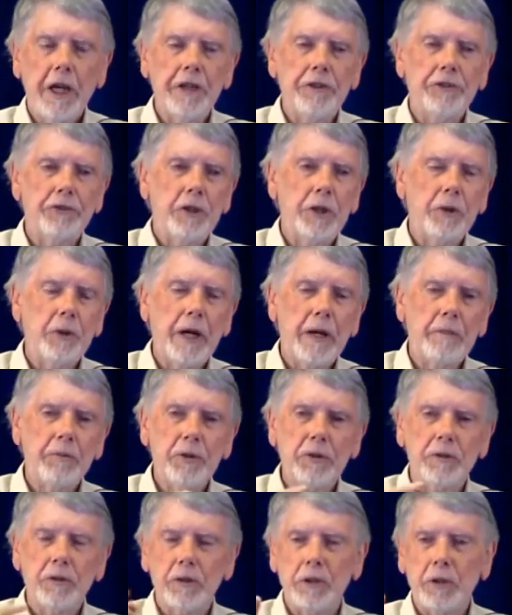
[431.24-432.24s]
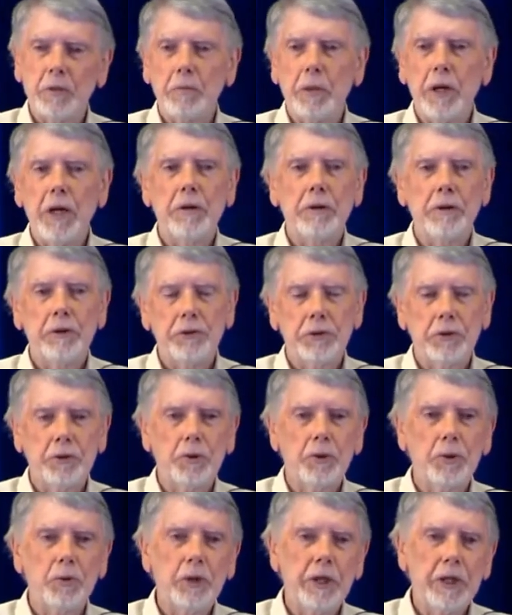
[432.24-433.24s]
and so happens that the parents
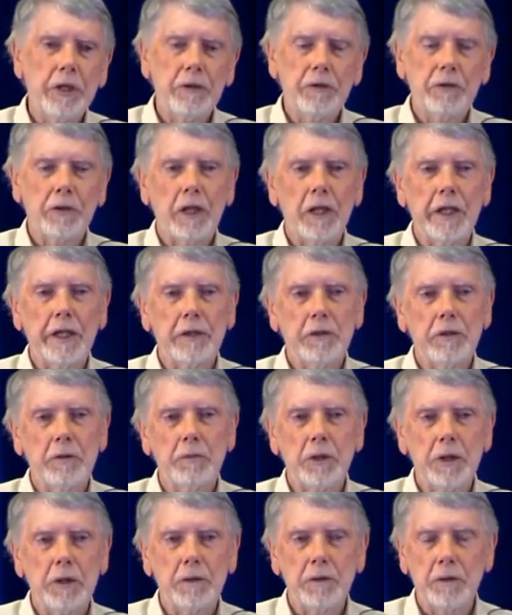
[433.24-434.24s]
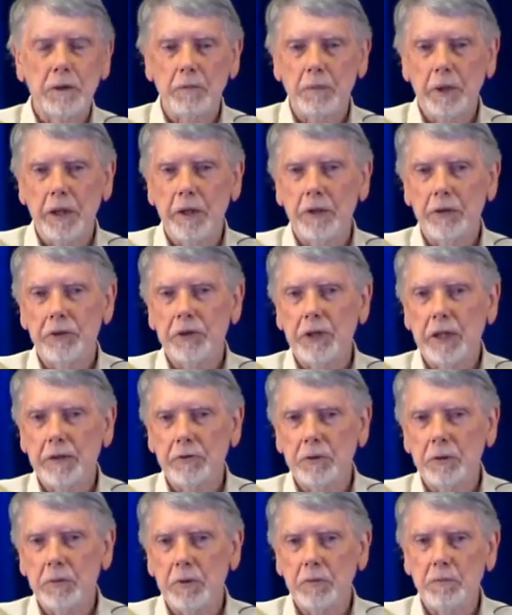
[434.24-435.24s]
are already selected because the parents
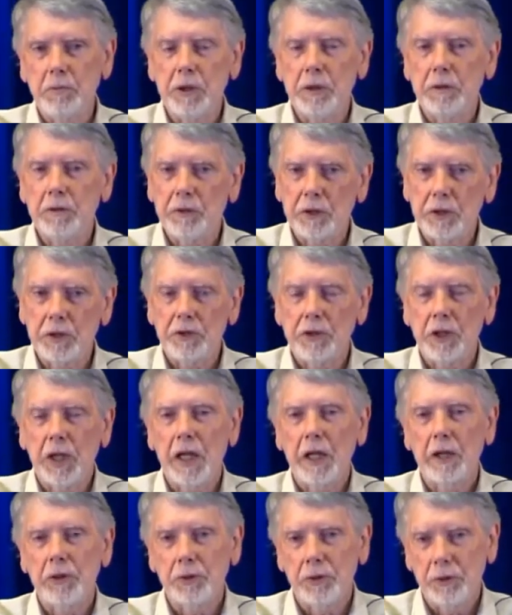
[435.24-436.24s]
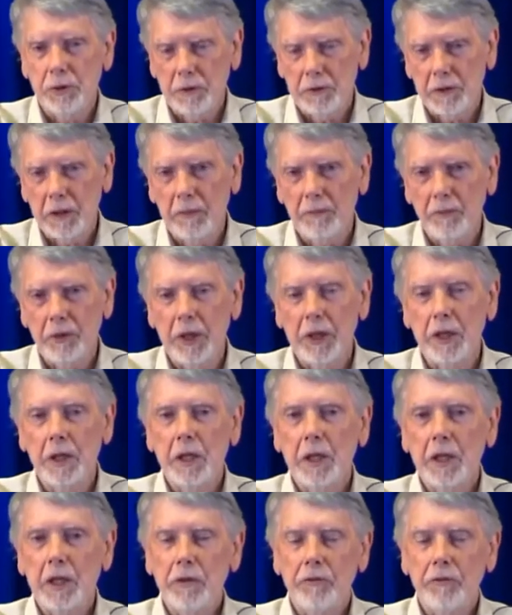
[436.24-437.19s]
have to abuse the child or do something